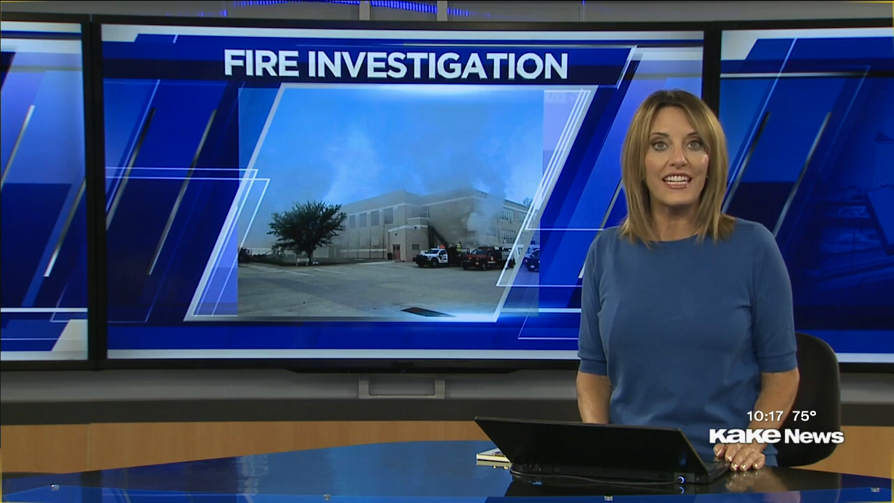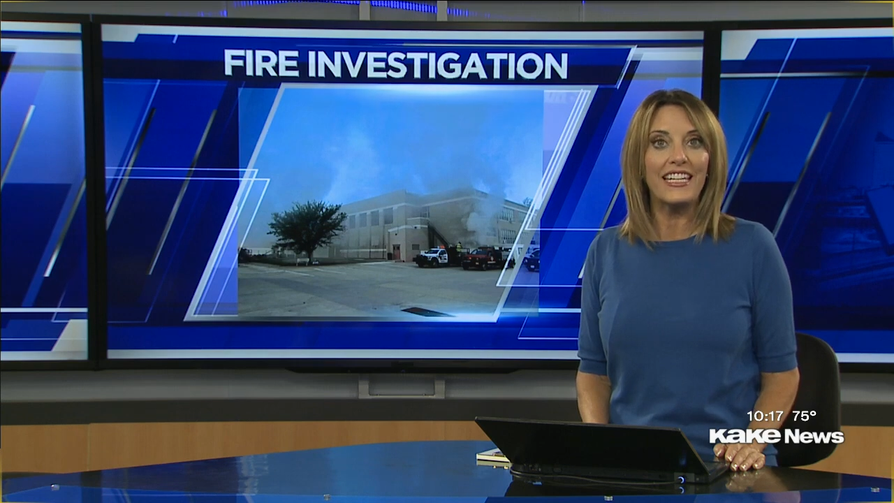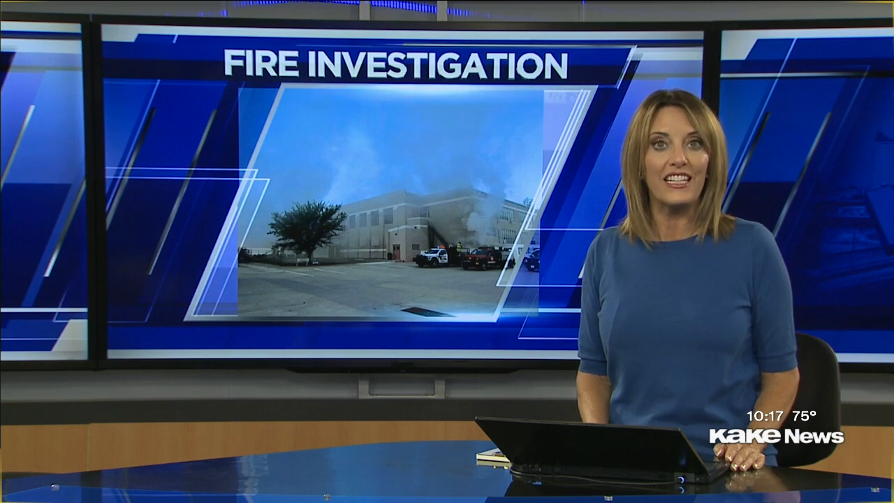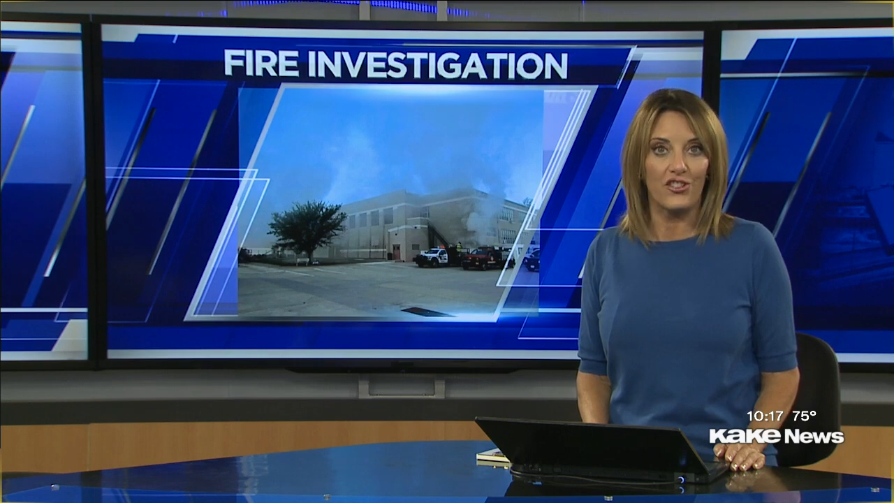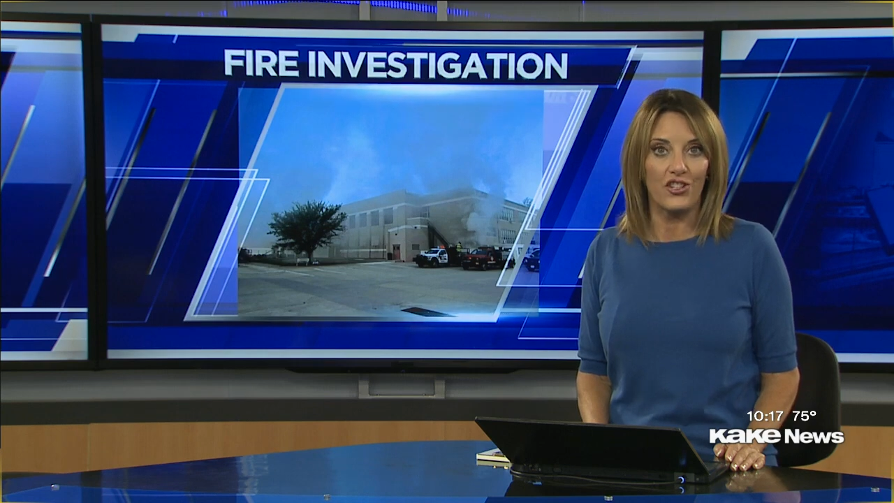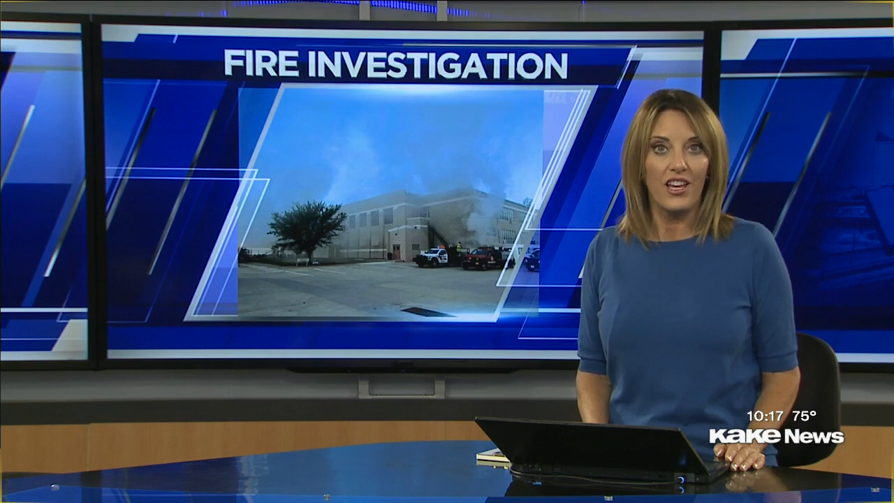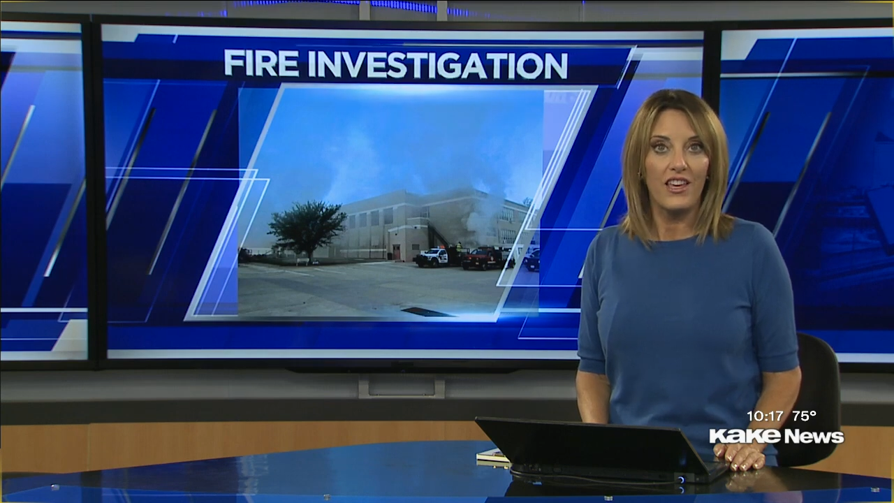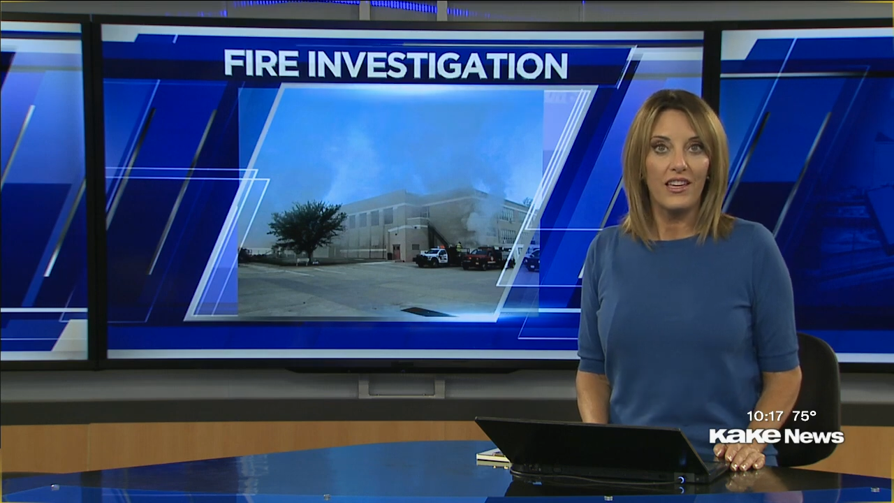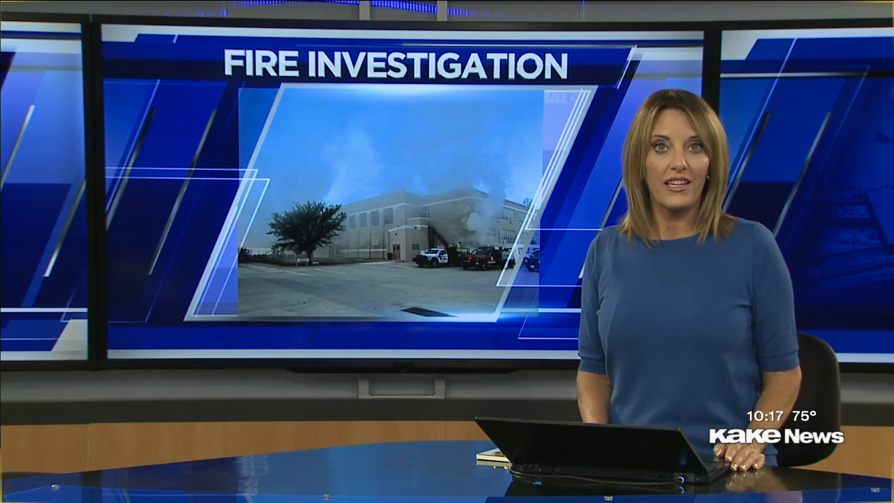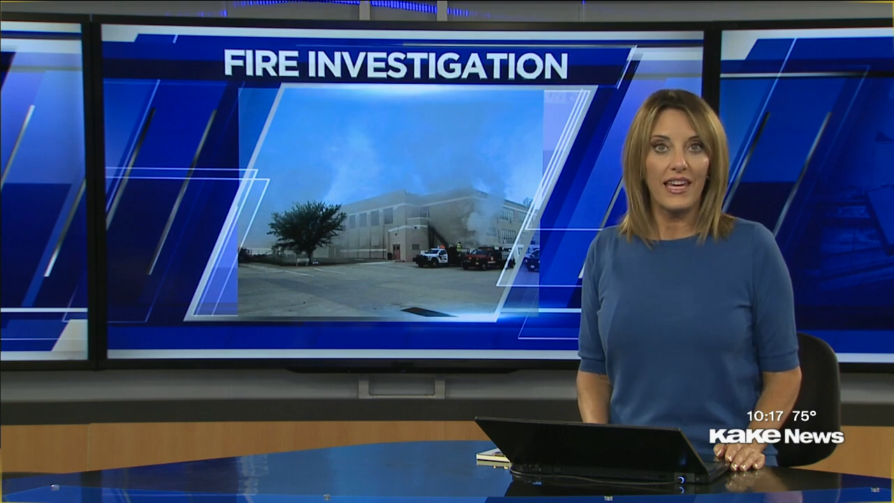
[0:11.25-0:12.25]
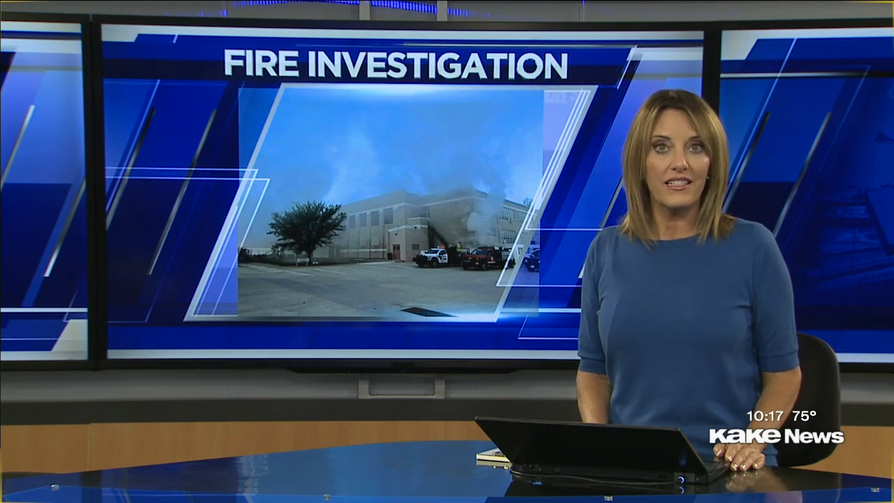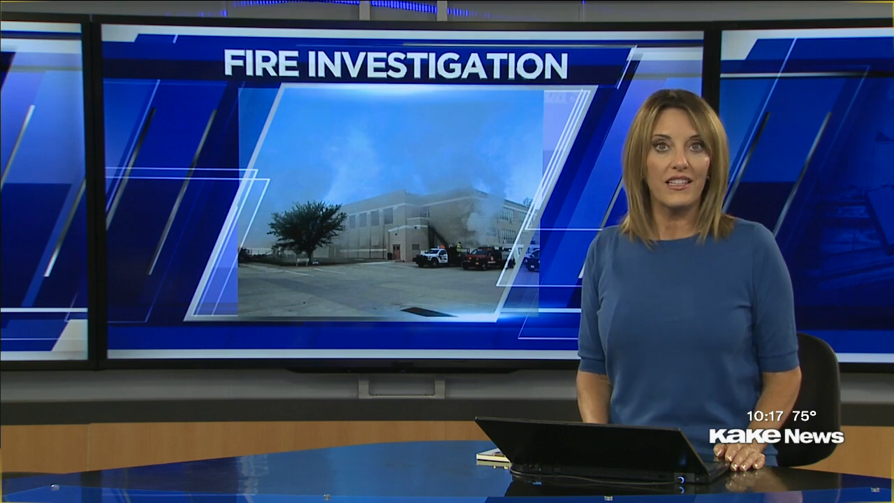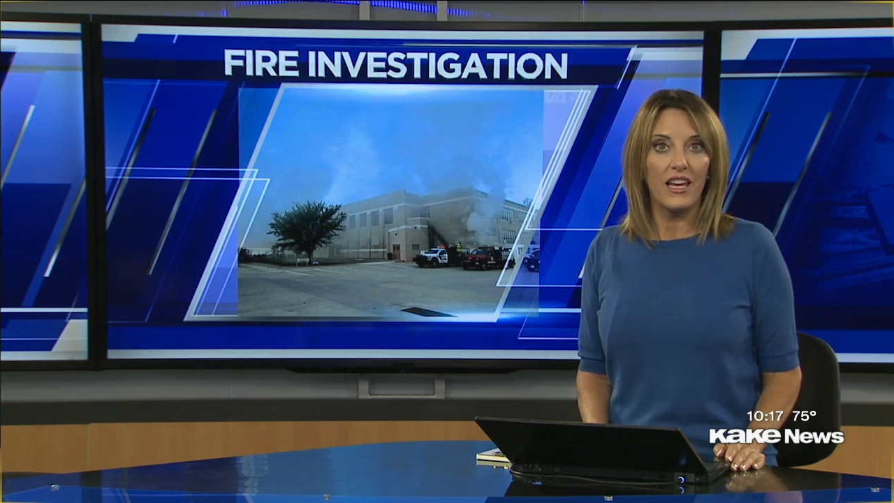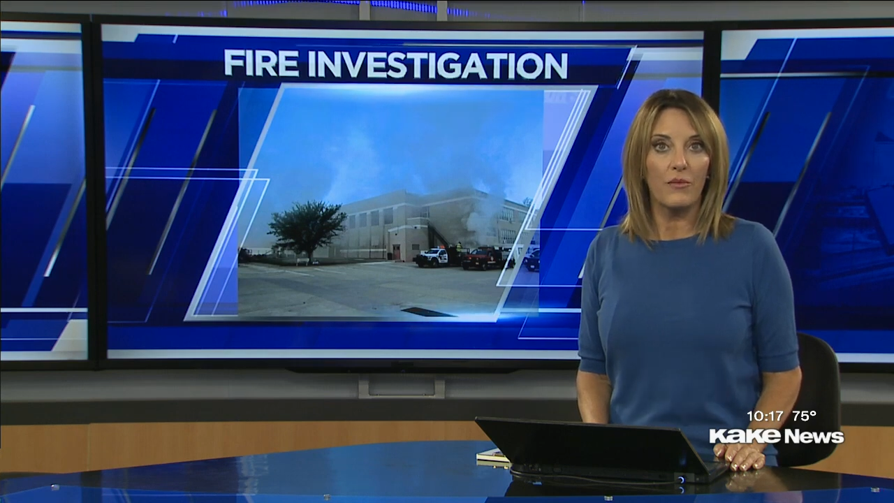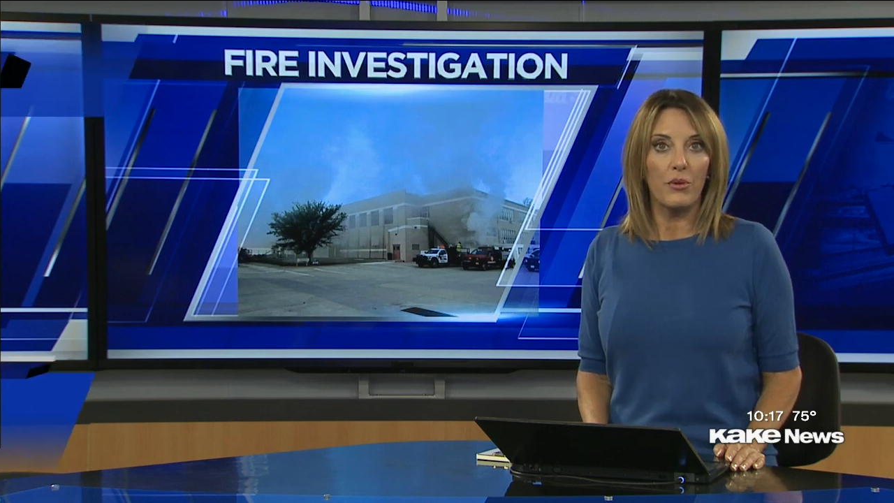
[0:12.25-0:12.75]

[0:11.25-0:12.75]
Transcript: each. KAKE's Leon